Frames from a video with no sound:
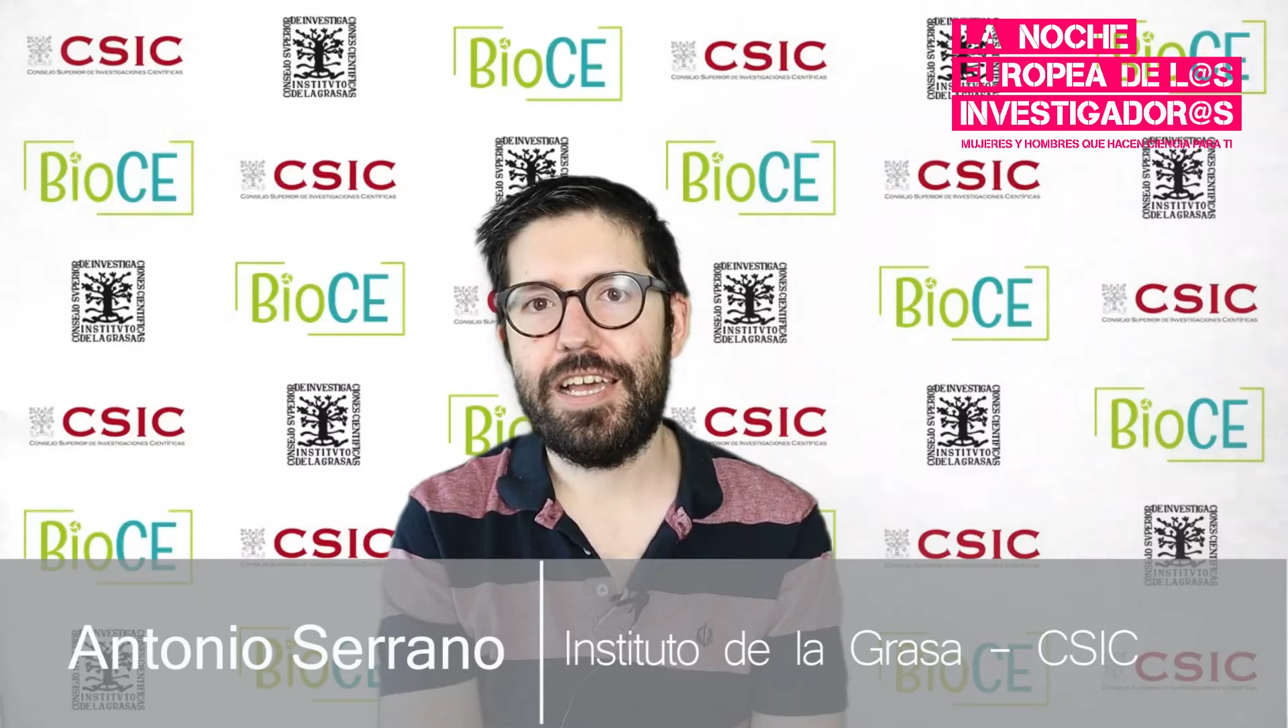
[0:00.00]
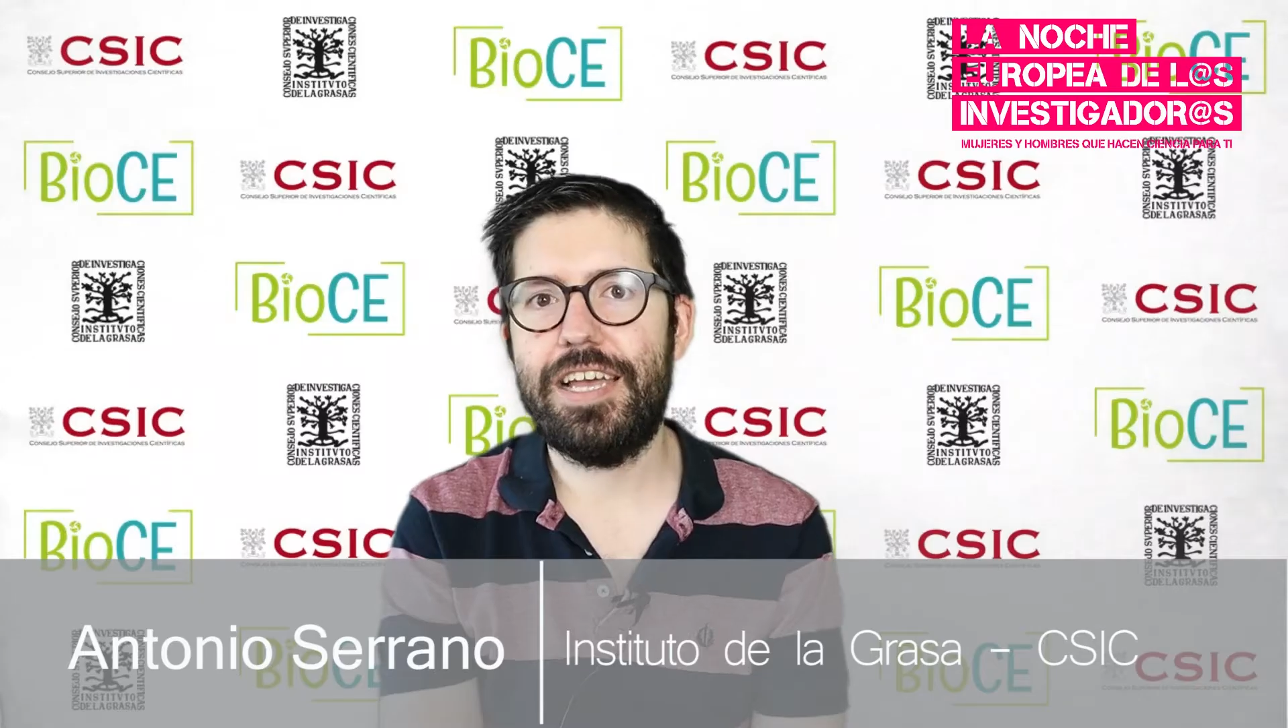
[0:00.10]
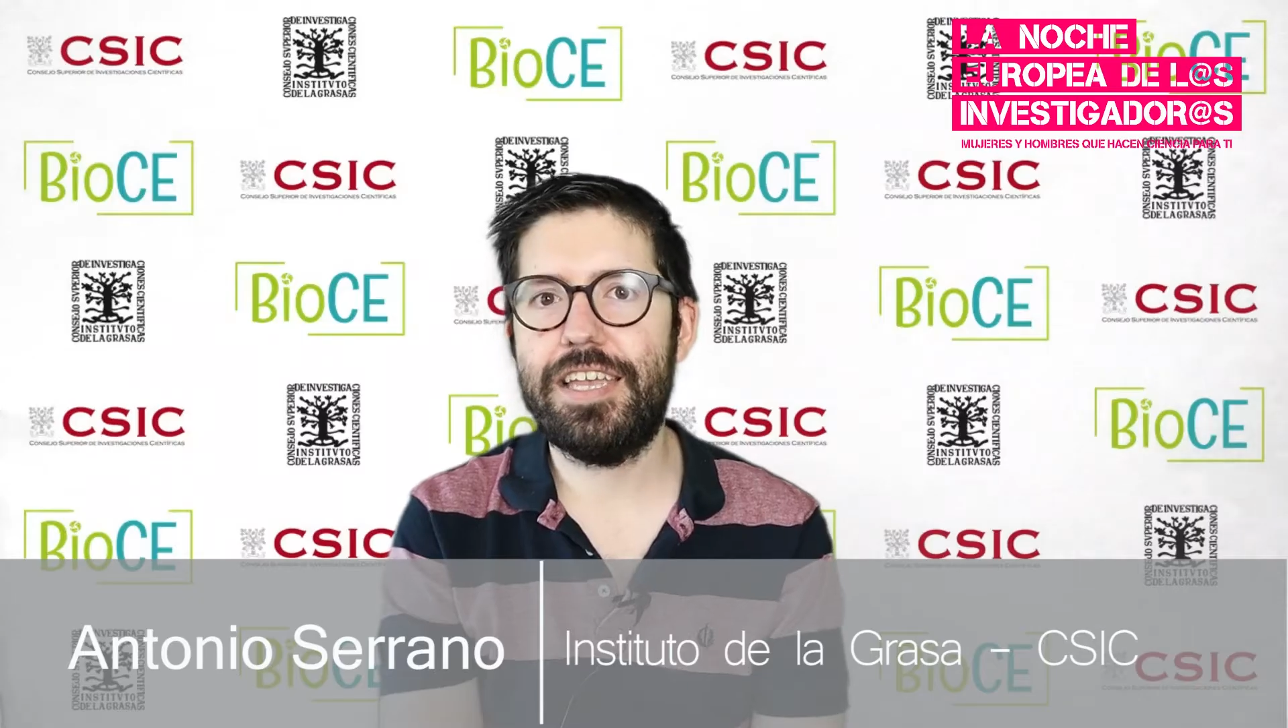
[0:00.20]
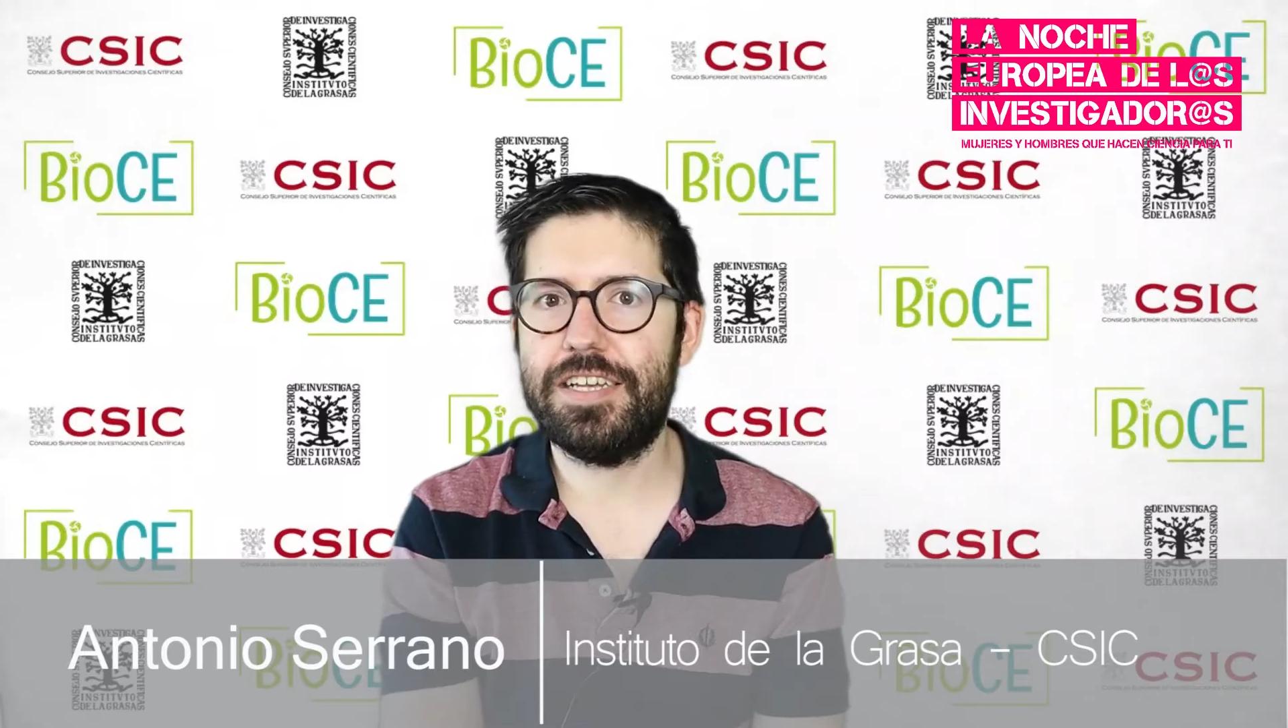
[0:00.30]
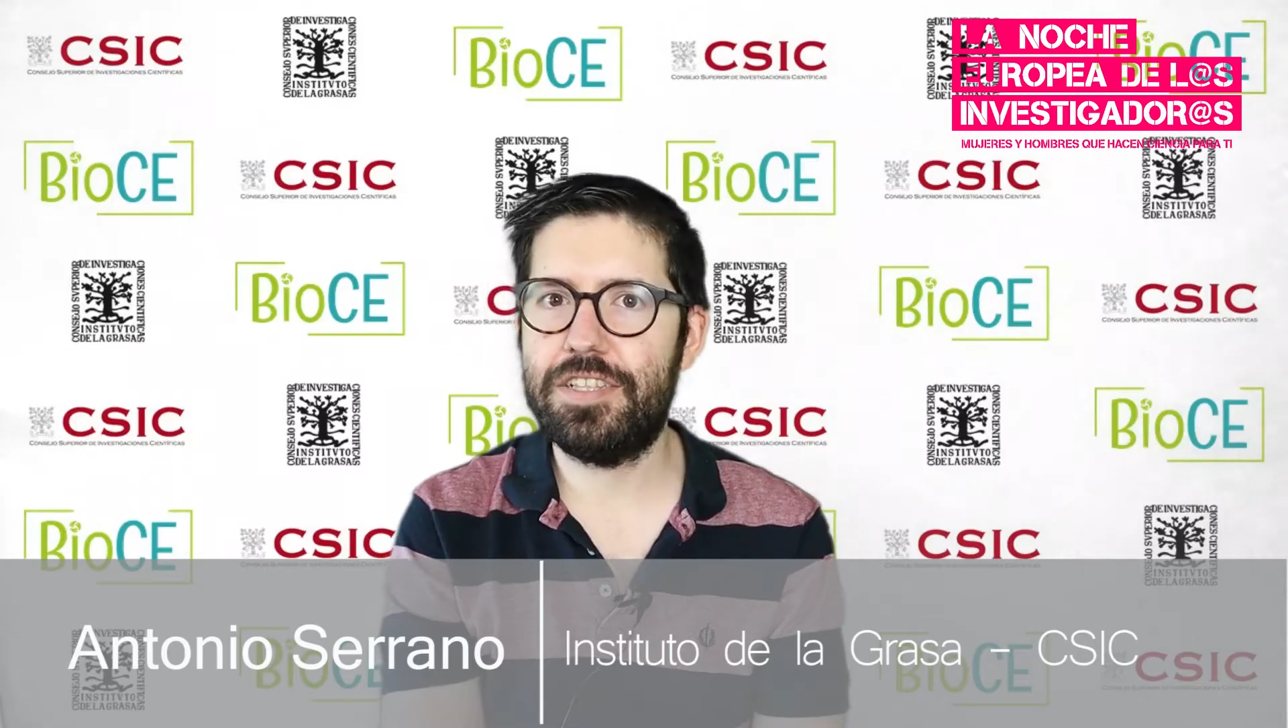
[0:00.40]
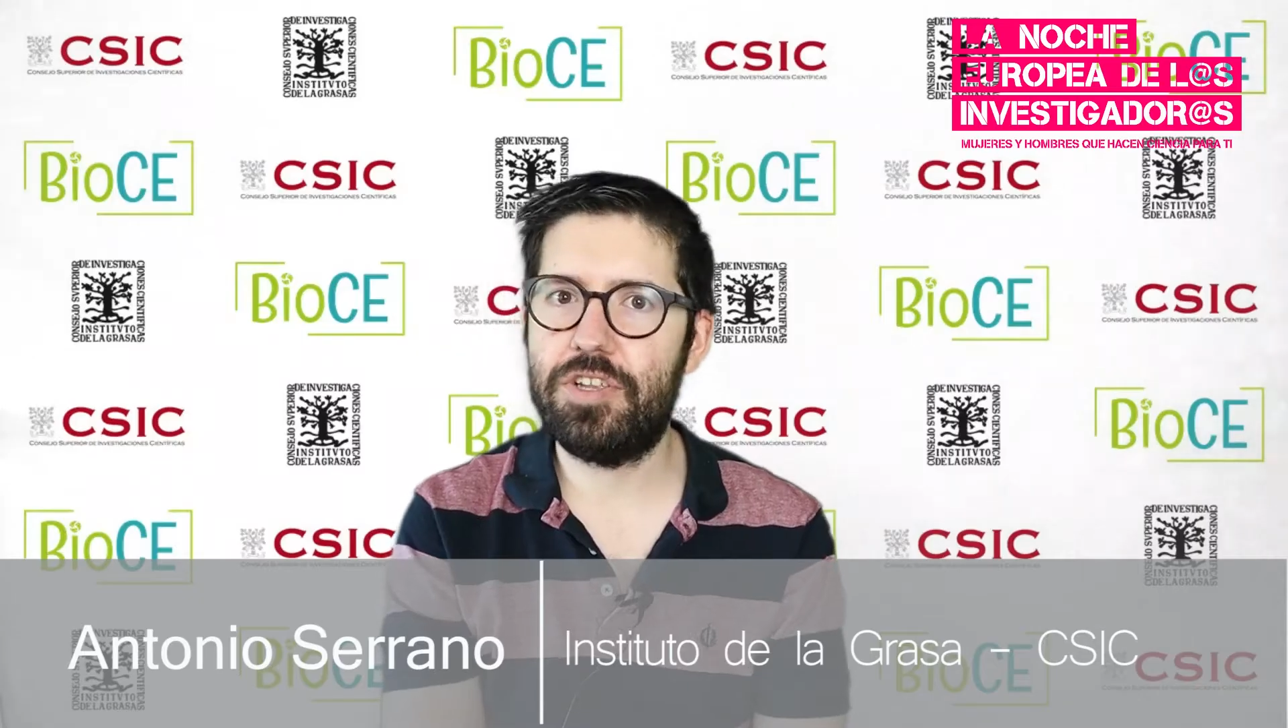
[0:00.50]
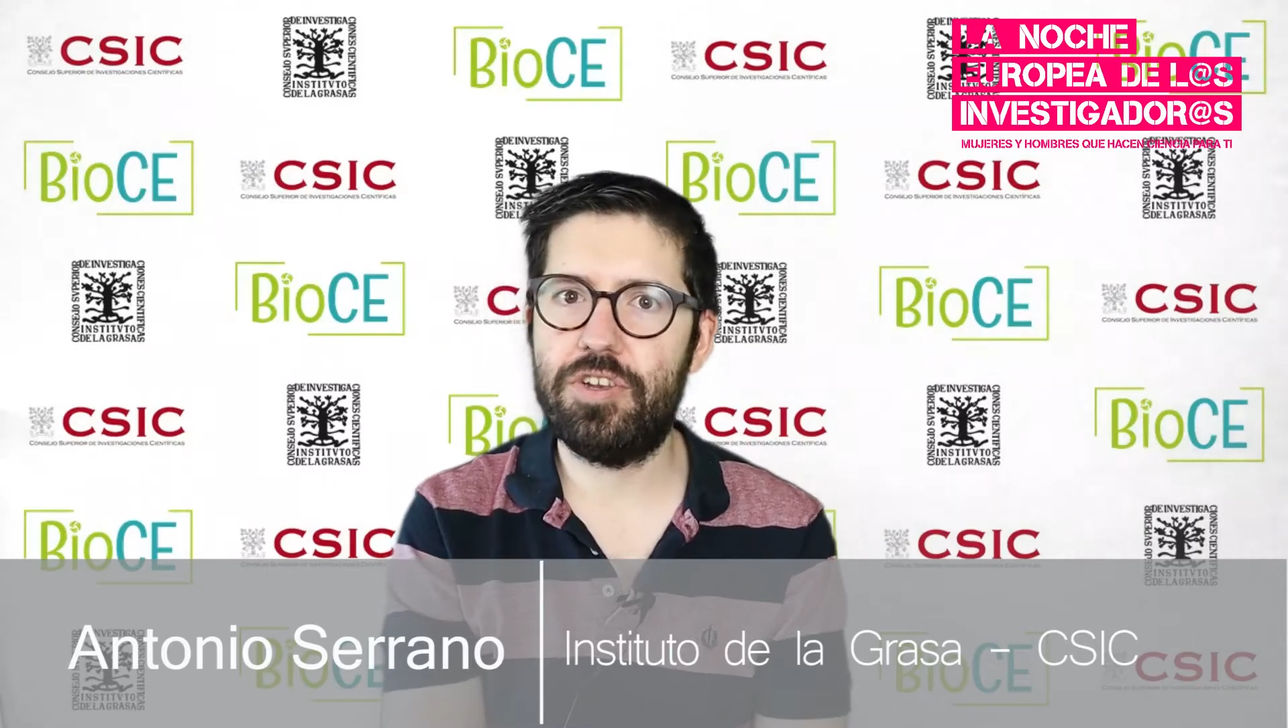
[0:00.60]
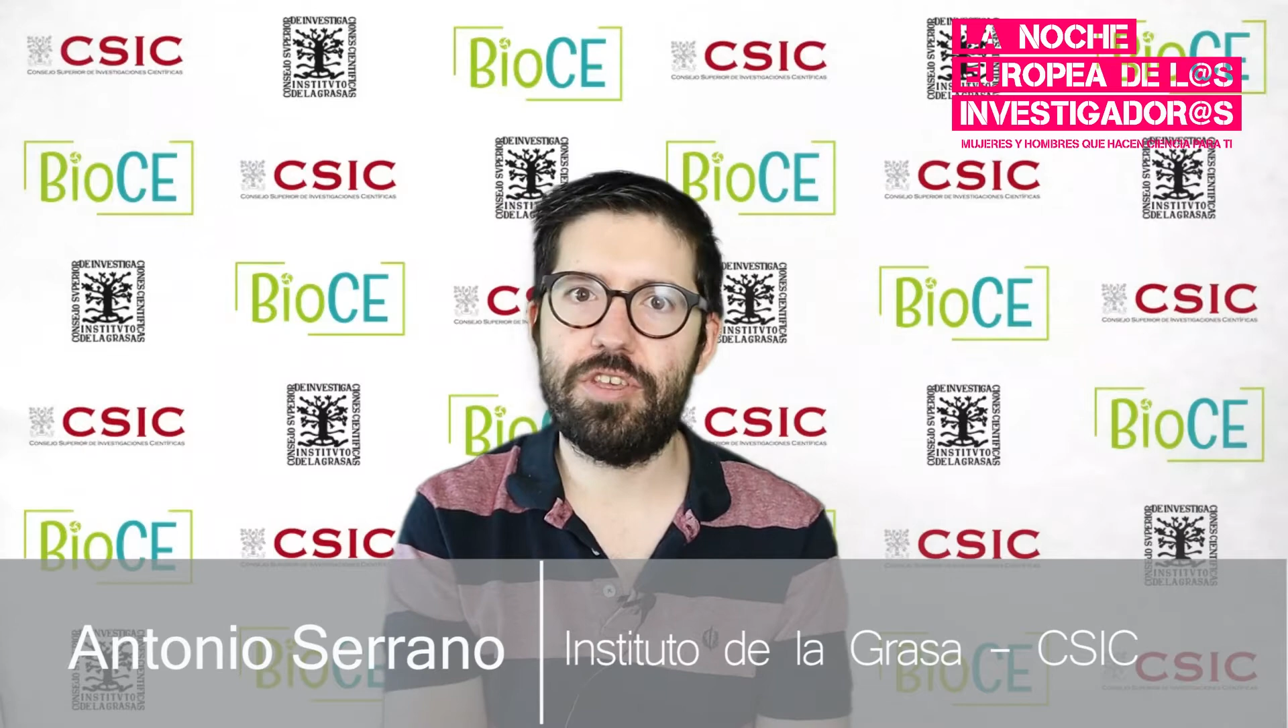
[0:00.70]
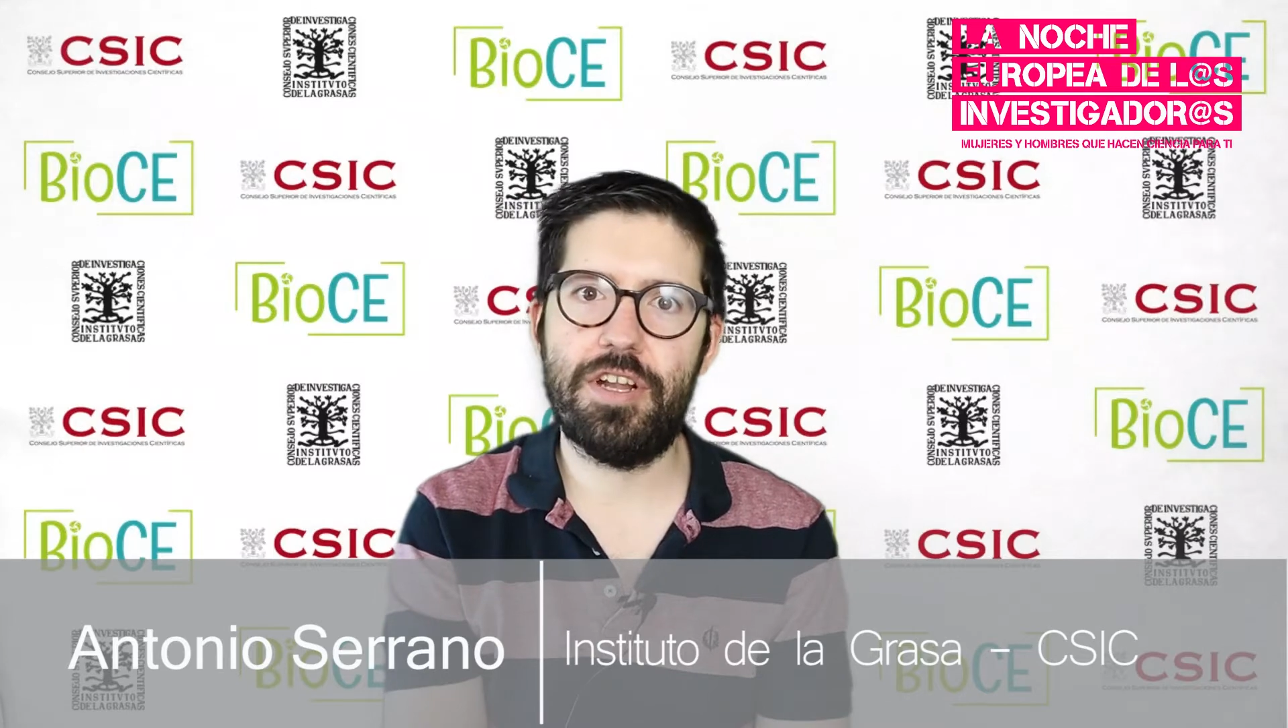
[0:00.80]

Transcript: I am Antonio